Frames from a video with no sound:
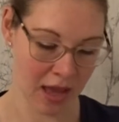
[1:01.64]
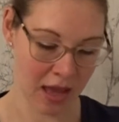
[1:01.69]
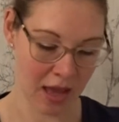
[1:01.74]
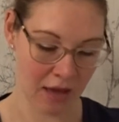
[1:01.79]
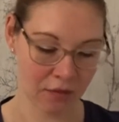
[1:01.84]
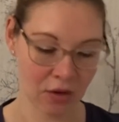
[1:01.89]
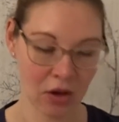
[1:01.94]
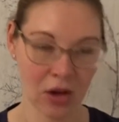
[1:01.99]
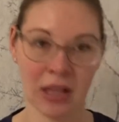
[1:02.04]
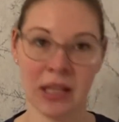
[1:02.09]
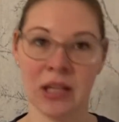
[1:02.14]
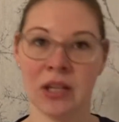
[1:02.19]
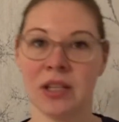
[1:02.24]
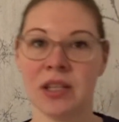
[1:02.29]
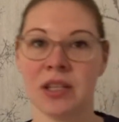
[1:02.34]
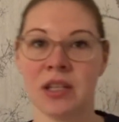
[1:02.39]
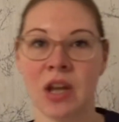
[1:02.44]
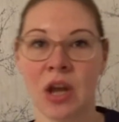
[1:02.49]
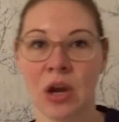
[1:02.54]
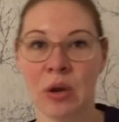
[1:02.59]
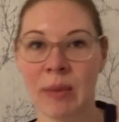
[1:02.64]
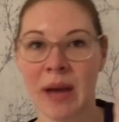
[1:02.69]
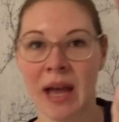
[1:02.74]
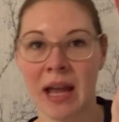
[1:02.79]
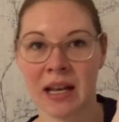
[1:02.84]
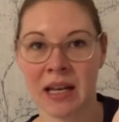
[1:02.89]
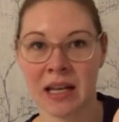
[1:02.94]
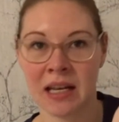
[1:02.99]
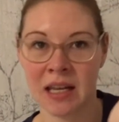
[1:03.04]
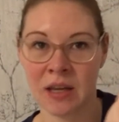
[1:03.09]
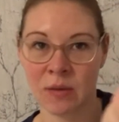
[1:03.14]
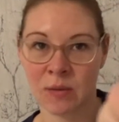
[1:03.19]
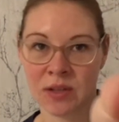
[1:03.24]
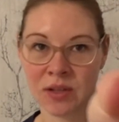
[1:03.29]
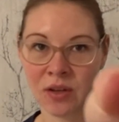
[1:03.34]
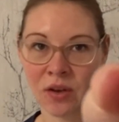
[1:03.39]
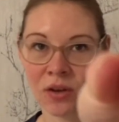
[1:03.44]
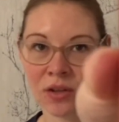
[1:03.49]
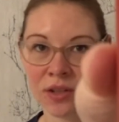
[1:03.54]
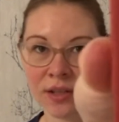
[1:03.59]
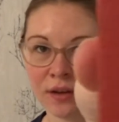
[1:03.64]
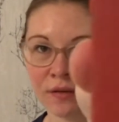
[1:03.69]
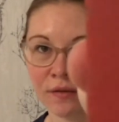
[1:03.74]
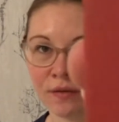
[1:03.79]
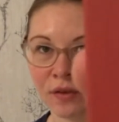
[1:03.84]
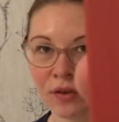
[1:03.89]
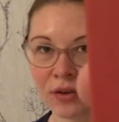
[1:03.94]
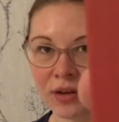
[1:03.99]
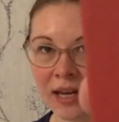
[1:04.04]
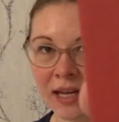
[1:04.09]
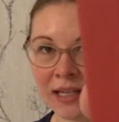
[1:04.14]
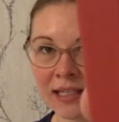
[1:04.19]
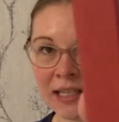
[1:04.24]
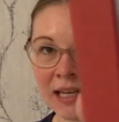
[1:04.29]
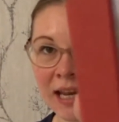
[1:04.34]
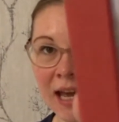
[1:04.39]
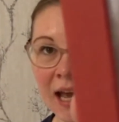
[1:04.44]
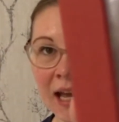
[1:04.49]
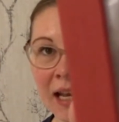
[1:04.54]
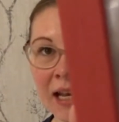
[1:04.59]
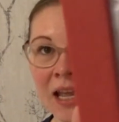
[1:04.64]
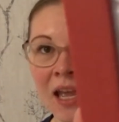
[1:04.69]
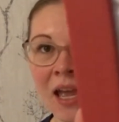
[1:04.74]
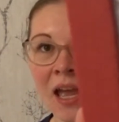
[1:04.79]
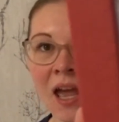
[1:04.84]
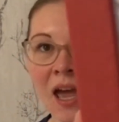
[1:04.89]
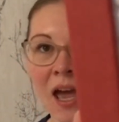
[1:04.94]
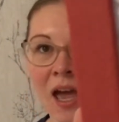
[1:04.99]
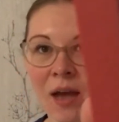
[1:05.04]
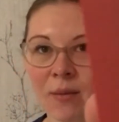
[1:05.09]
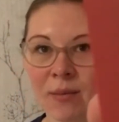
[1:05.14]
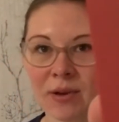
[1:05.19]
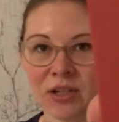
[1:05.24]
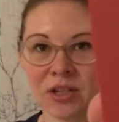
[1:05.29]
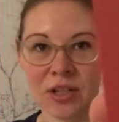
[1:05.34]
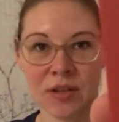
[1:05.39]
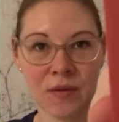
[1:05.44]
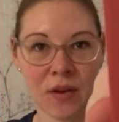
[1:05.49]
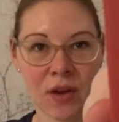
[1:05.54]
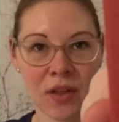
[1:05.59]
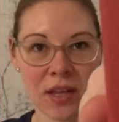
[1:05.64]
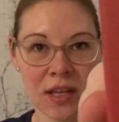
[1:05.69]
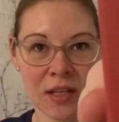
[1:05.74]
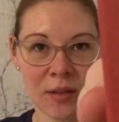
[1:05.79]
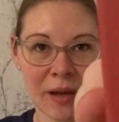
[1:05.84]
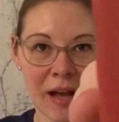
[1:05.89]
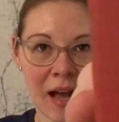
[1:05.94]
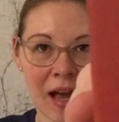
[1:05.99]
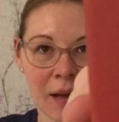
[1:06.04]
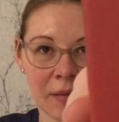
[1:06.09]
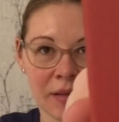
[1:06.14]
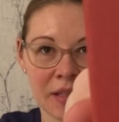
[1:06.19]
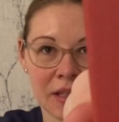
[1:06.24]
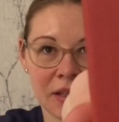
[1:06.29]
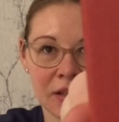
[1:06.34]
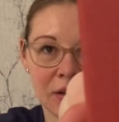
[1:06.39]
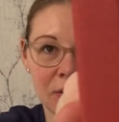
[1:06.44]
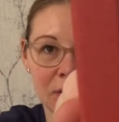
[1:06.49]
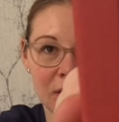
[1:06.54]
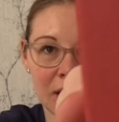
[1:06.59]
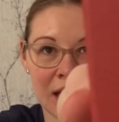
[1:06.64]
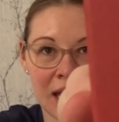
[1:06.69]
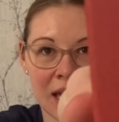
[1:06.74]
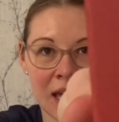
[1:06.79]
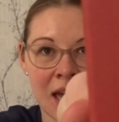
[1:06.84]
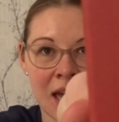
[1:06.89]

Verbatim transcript: I've got a little snowman and he was also four ninety-nine. Um, I just thought these were absolutely